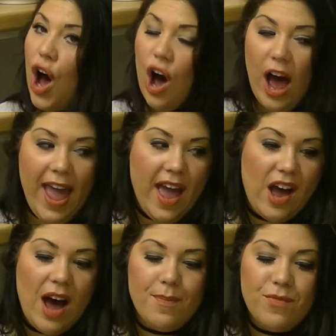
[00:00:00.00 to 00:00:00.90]

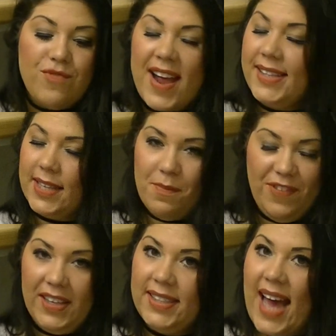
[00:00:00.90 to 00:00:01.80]
I read
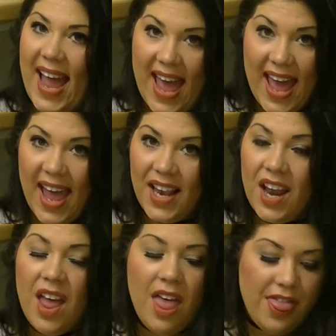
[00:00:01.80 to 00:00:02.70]
something saying